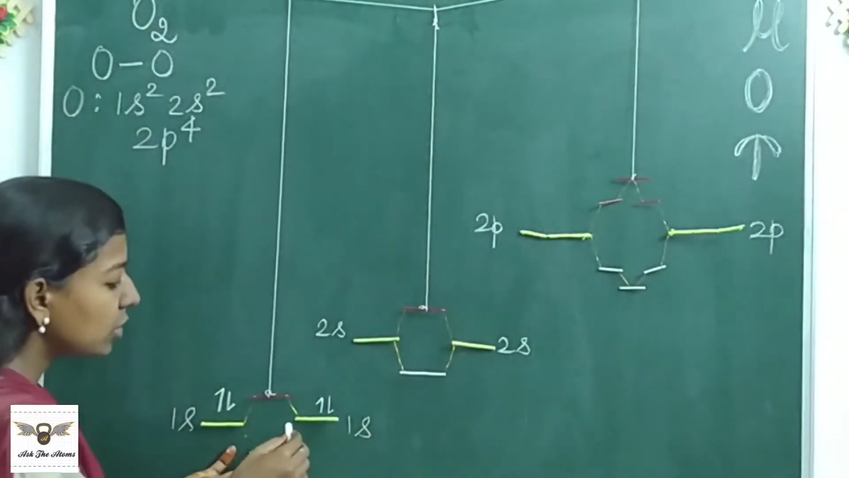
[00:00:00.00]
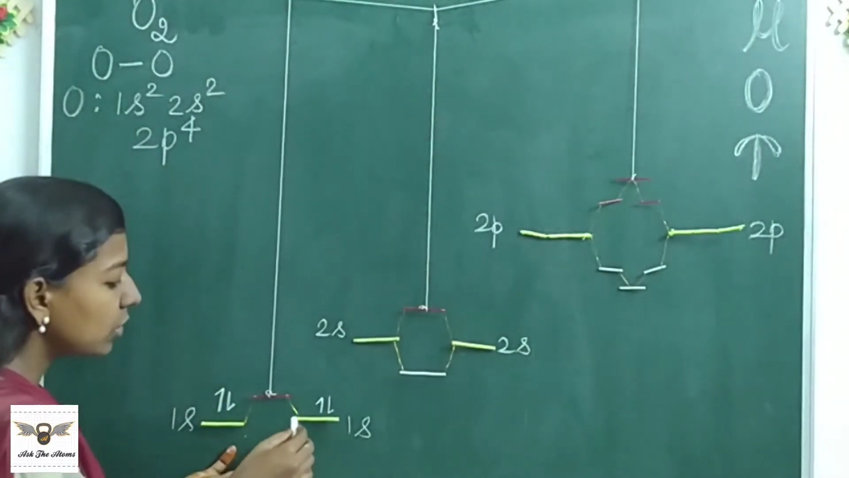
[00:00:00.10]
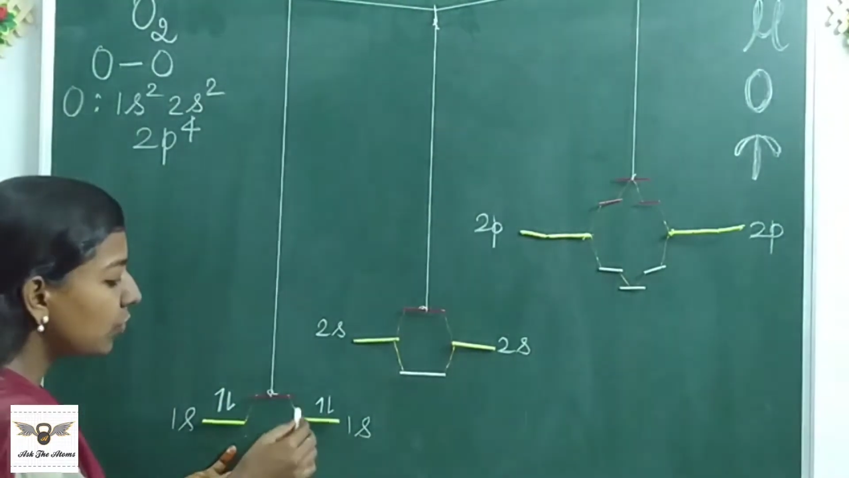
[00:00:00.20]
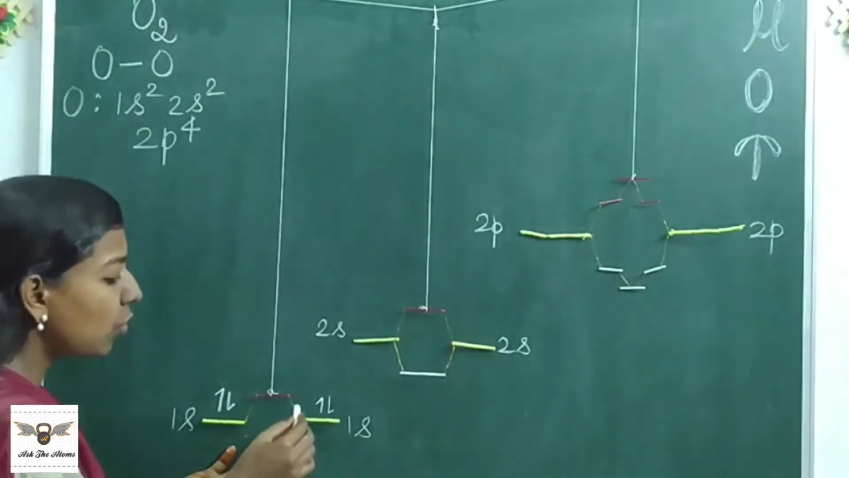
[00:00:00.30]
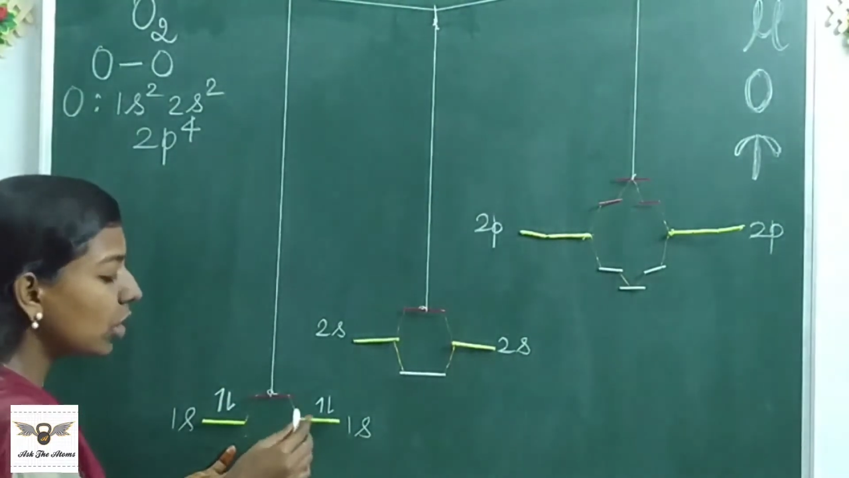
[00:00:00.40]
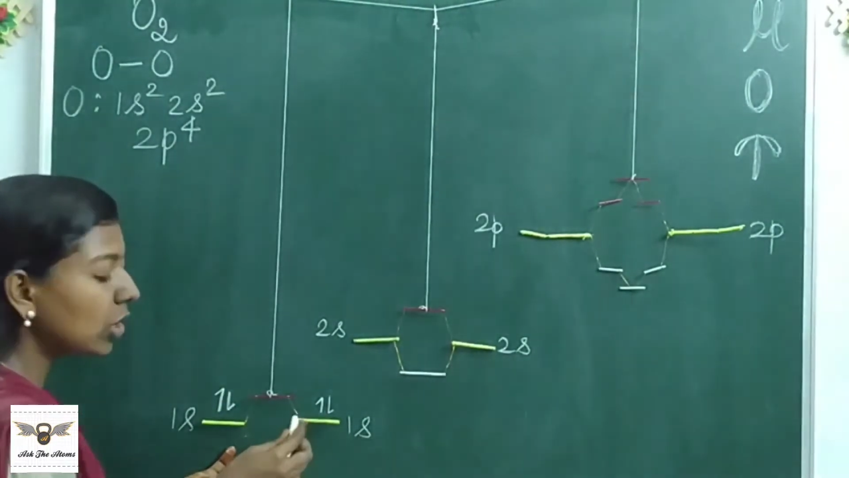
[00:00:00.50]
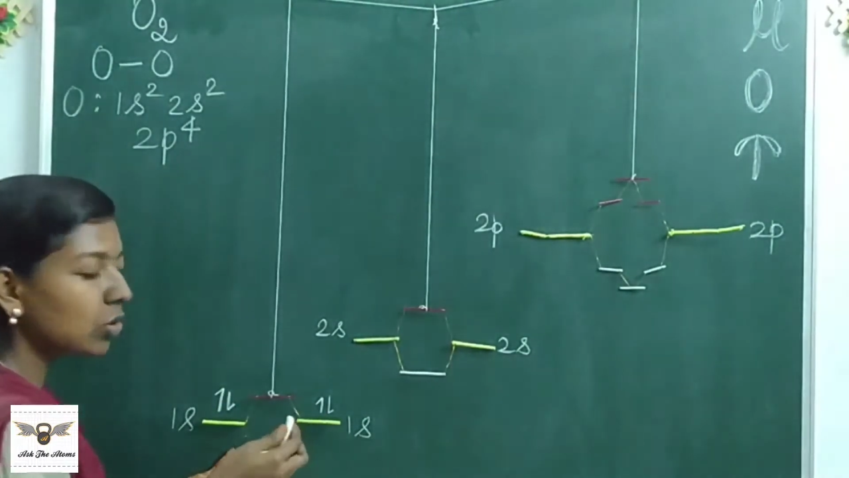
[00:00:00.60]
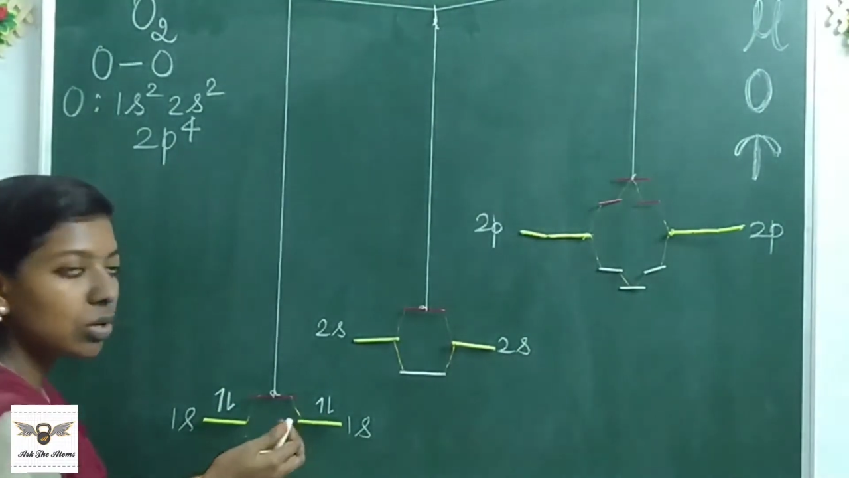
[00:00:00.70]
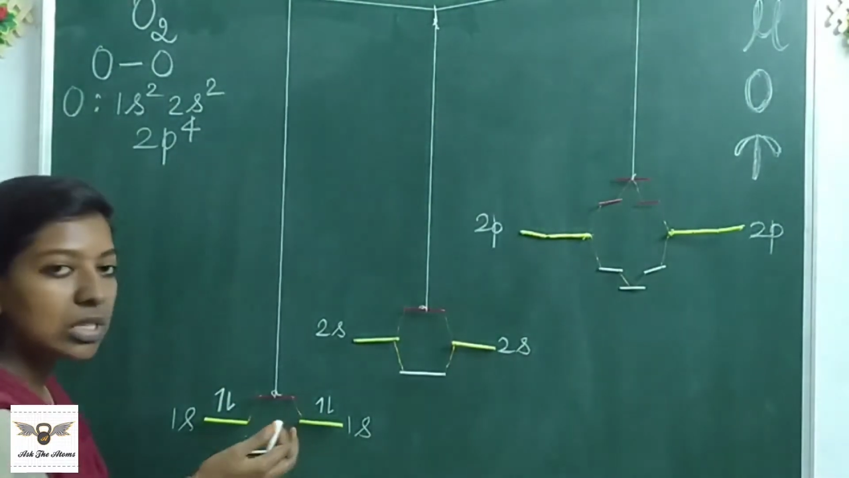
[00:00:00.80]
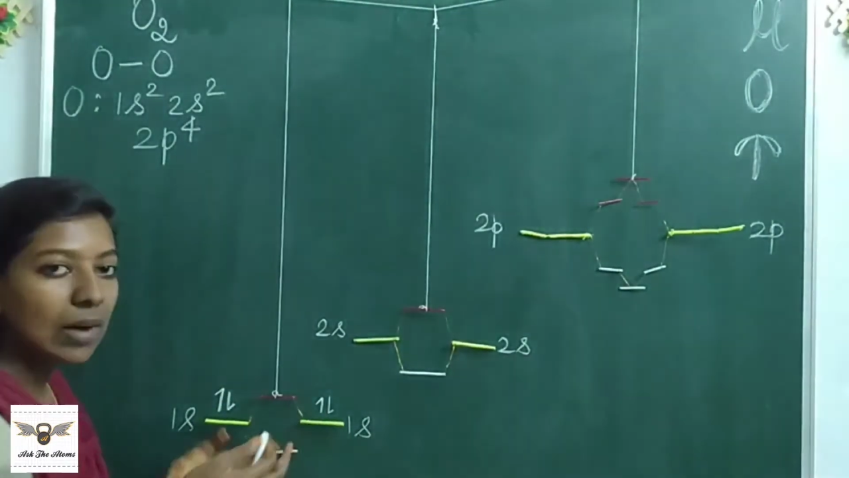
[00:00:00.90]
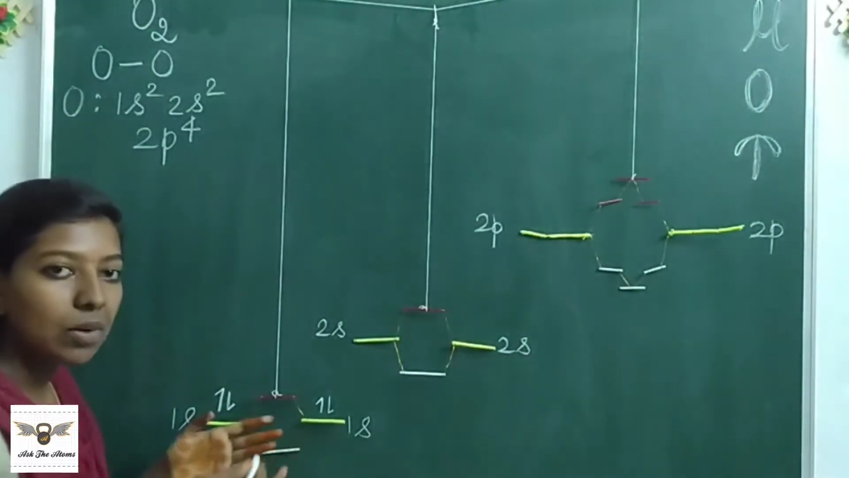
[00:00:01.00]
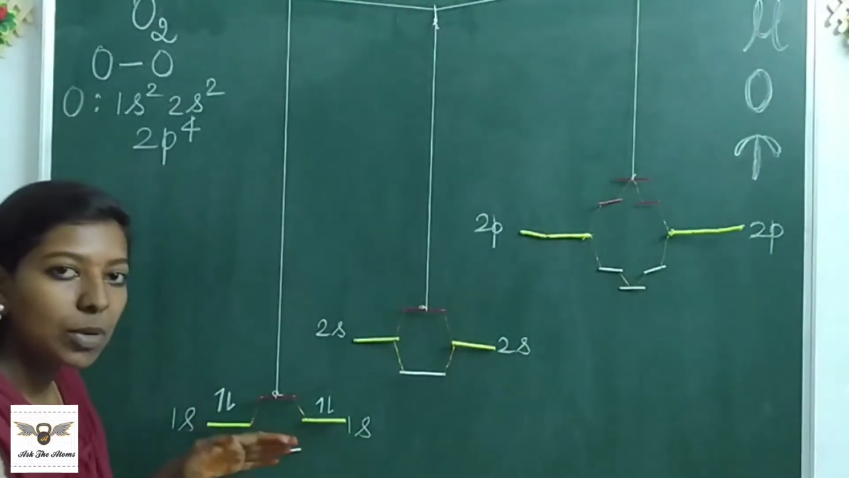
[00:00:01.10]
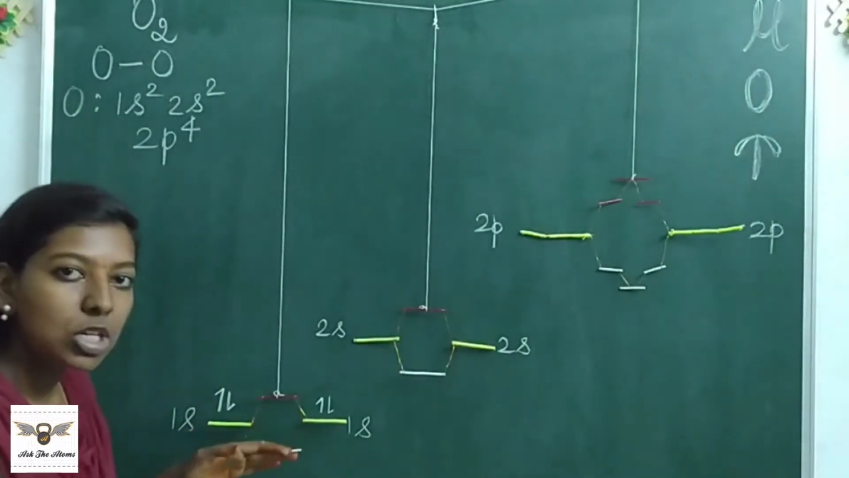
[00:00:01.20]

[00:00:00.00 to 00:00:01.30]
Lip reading: So the 4 electrons have to be